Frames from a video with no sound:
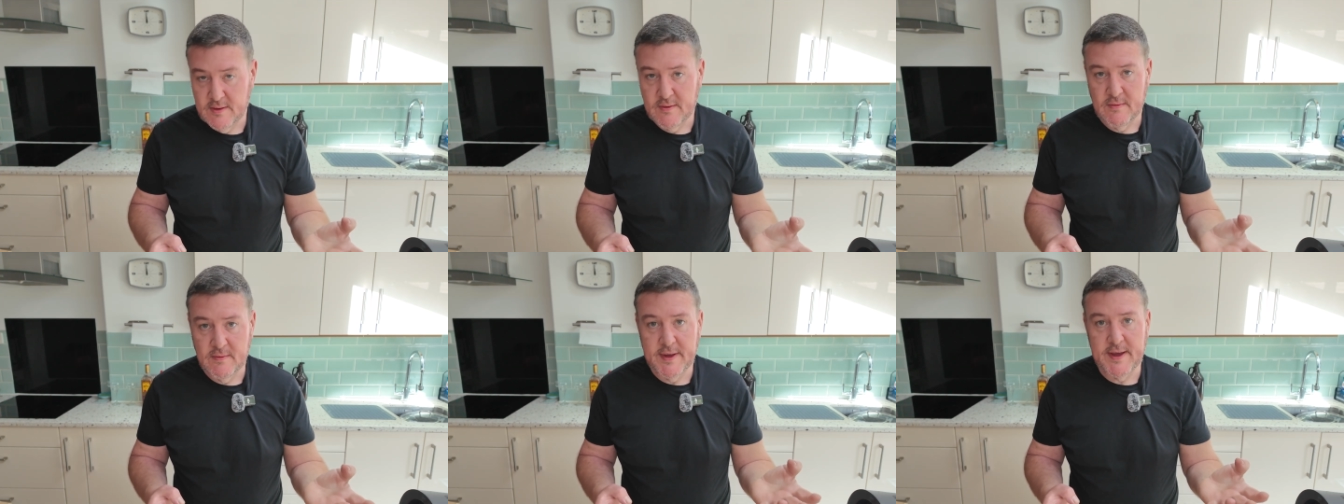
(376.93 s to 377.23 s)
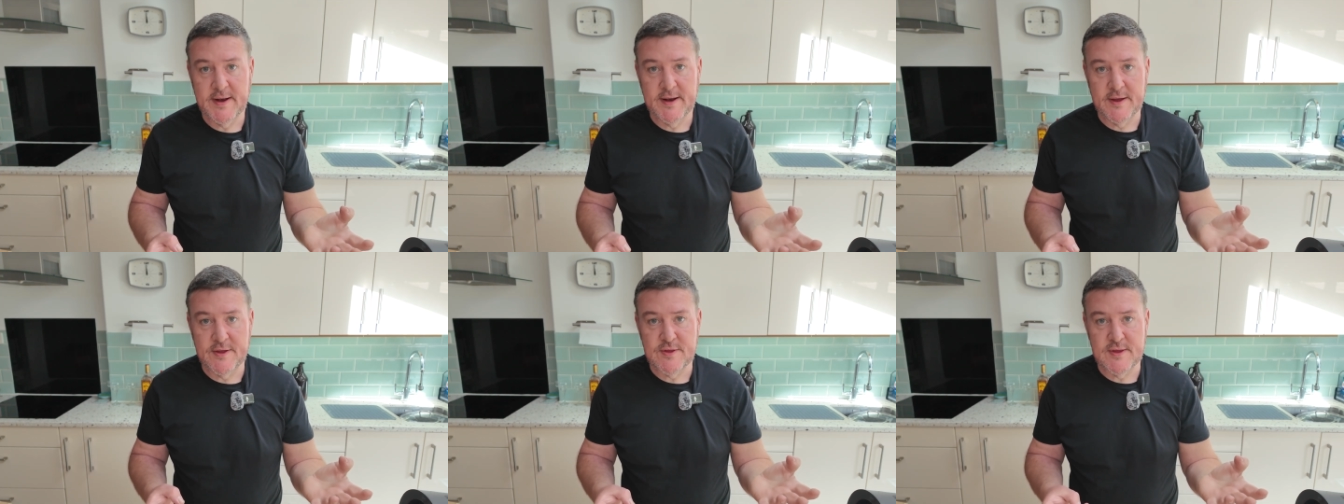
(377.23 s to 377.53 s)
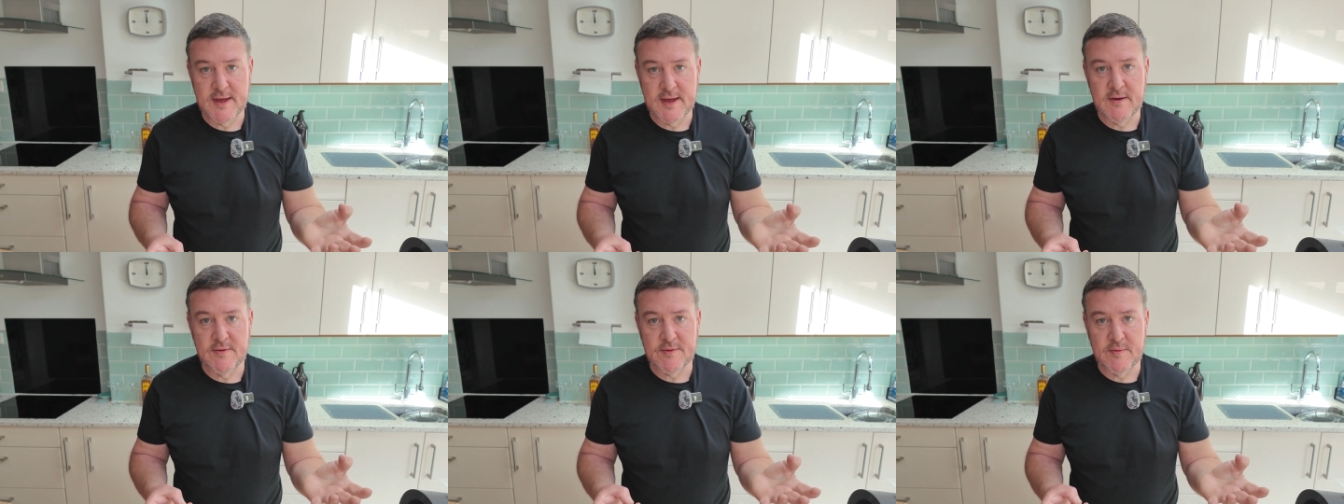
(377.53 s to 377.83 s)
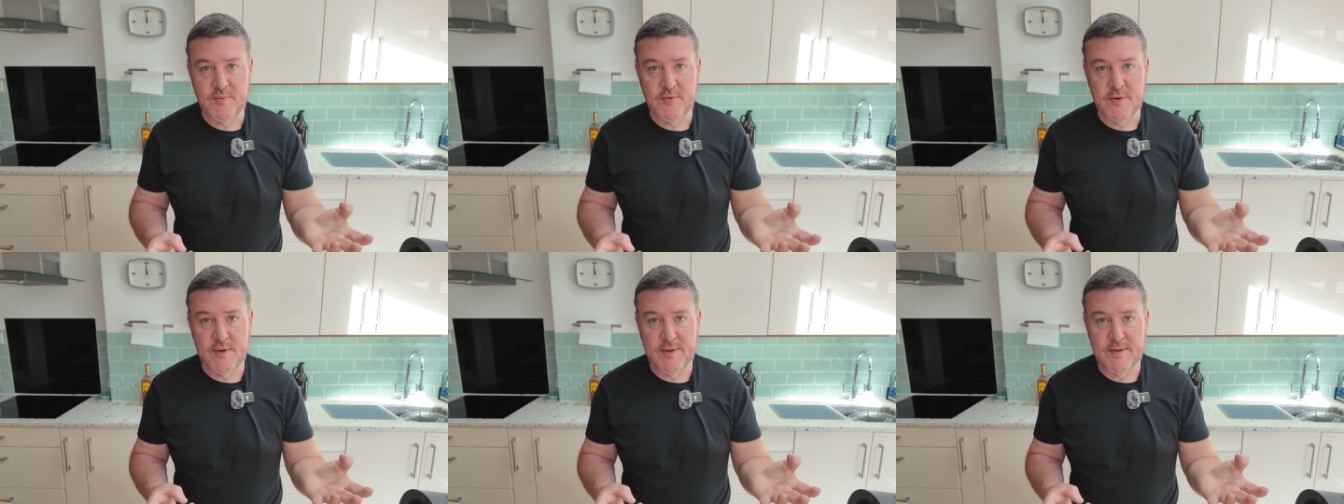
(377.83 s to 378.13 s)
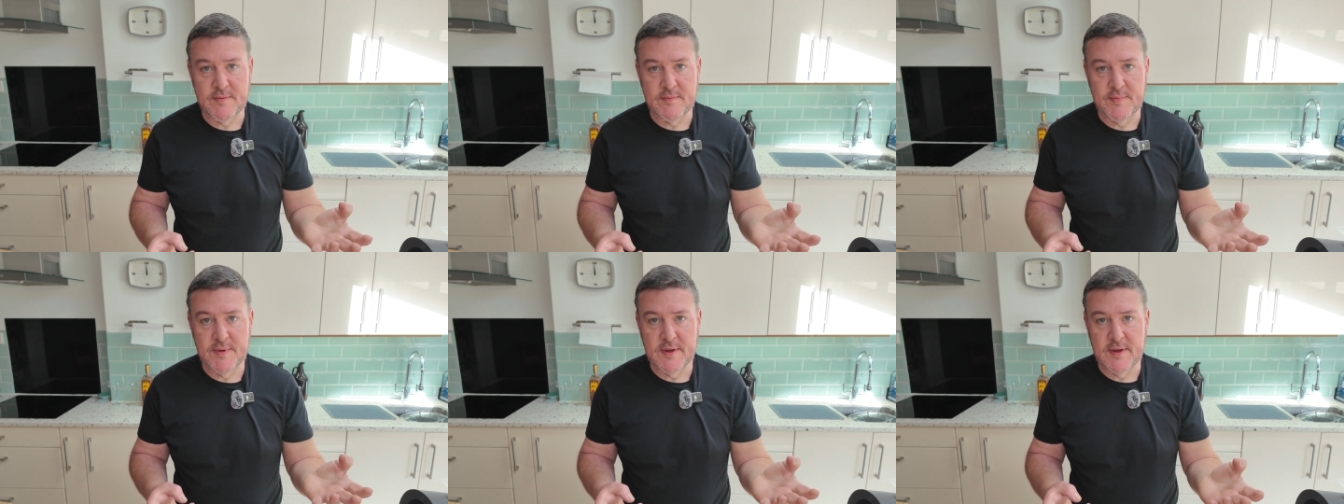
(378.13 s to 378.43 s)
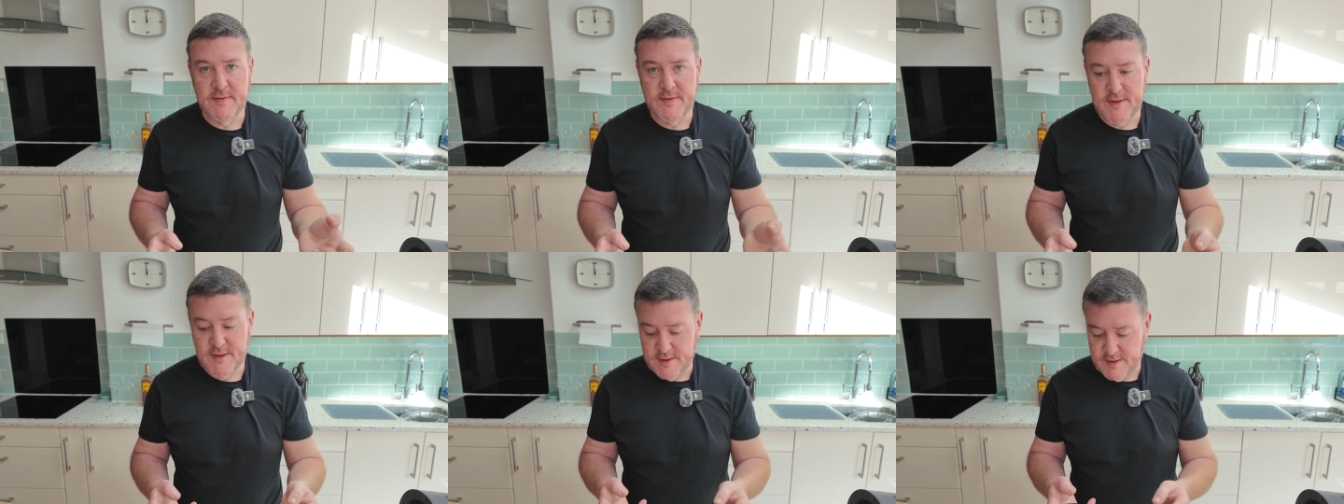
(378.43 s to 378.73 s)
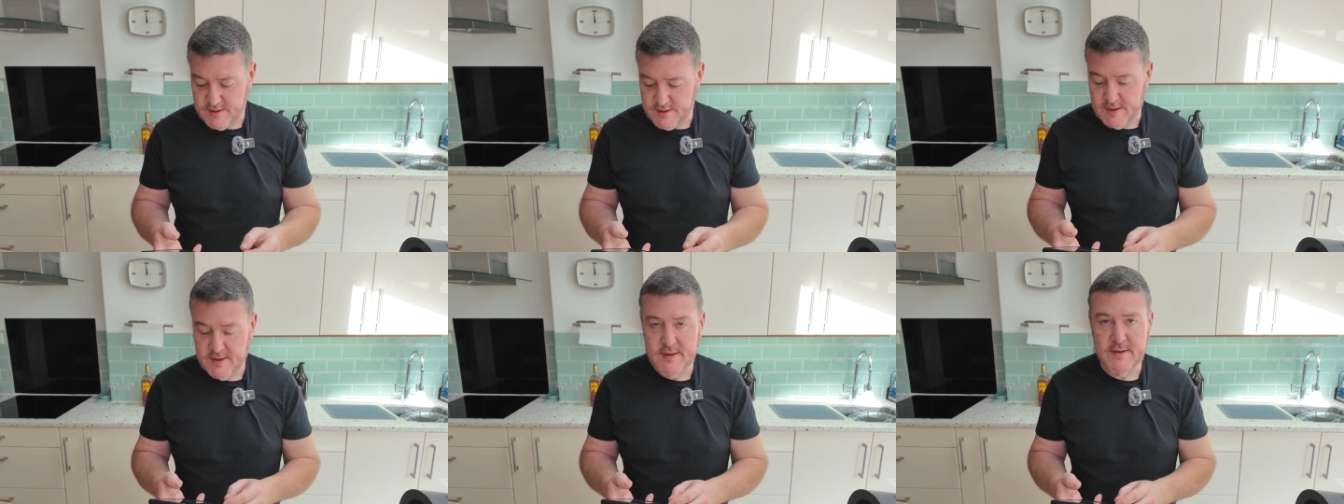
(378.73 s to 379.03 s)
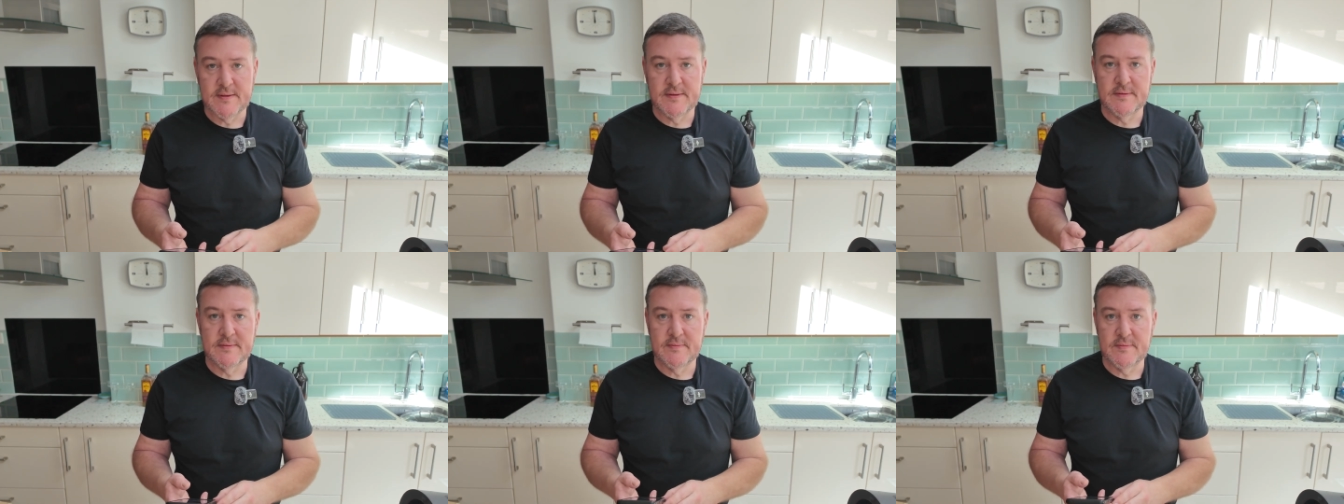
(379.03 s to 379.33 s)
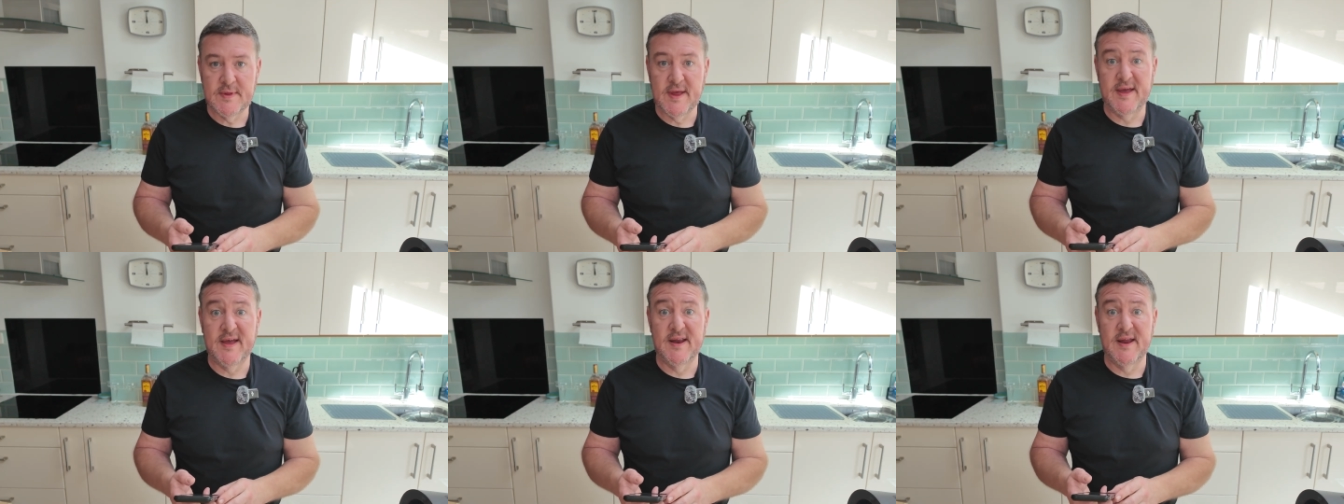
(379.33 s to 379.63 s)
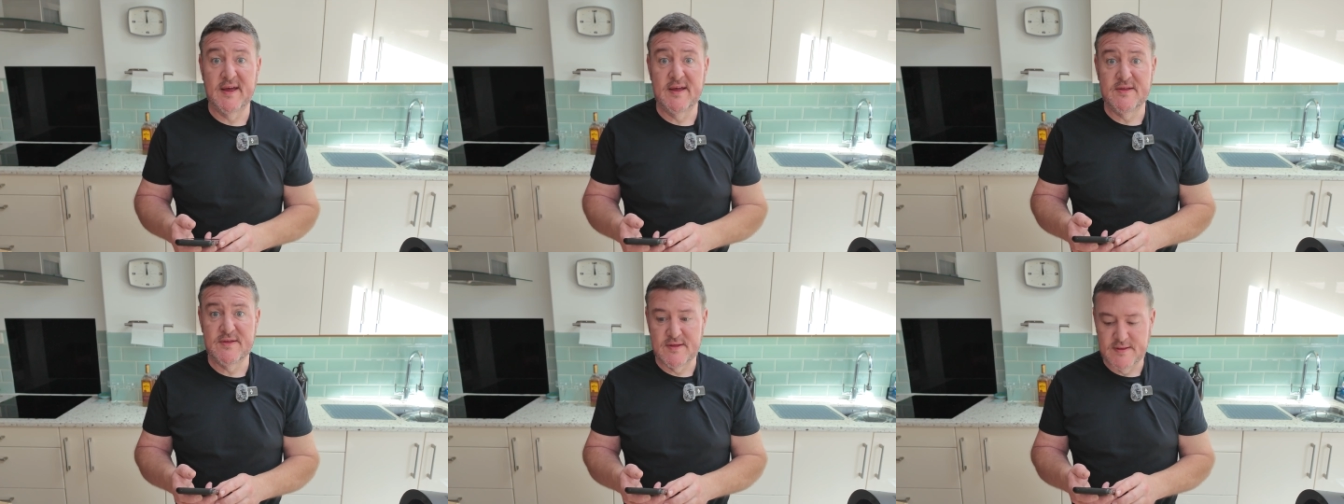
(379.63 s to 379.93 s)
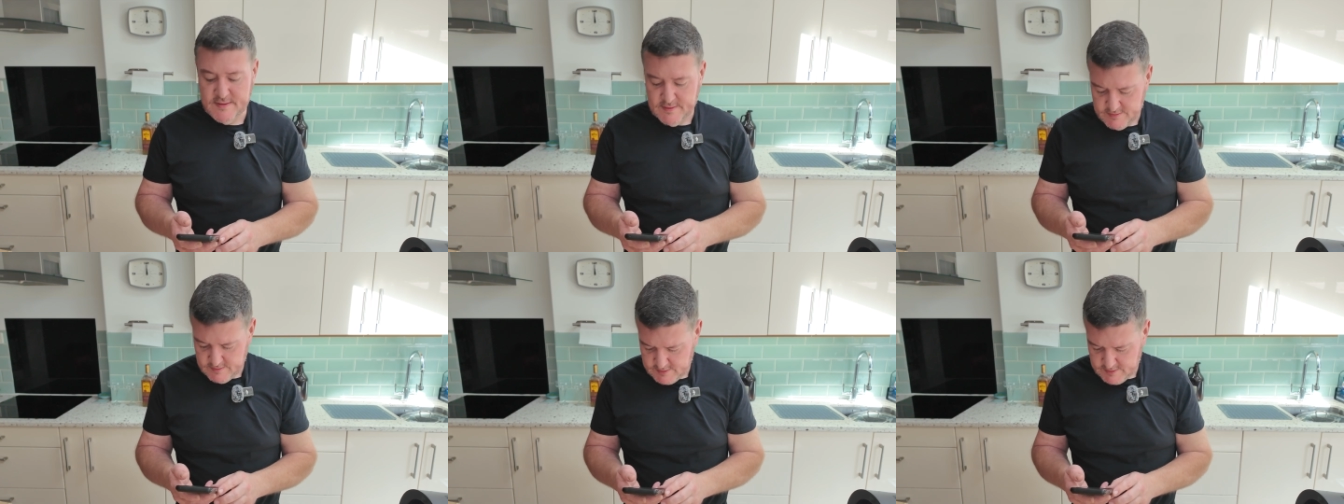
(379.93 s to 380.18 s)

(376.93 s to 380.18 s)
we can actually get on to brewing some beer. This is taking ages.